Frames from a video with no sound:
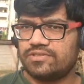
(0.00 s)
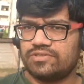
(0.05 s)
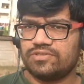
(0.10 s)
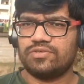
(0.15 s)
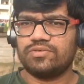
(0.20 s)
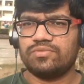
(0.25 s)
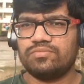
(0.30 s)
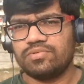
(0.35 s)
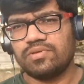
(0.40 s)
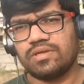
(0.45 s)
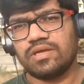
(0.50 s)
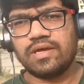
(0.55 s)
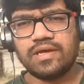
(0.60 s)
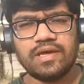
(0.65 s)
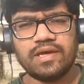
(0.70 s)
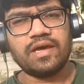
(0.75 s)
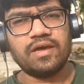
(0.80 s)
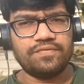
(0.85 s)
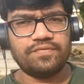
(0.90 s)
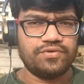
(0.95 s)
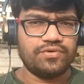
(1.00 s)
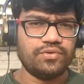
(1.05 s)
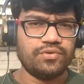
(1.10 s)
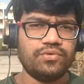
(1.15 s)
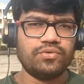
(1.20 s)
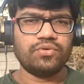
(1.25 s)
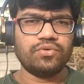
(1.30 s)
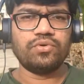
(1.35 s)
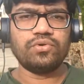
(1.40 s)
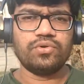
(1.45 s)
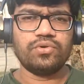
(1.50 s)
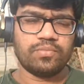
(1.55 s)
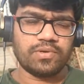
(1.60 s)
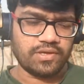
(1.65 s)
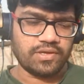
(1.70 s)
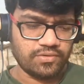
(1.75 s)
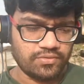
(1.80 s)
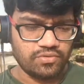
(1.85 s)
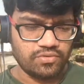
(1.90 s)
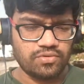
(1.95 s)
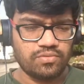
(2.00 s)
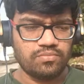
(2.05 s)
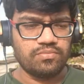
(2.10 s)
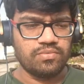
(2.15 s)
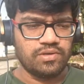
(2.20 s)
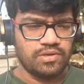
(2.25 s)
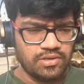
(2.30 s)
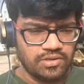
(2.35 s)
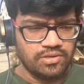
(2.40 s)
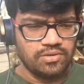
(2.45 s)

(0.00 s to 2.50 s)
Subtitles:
So I have to go to my home,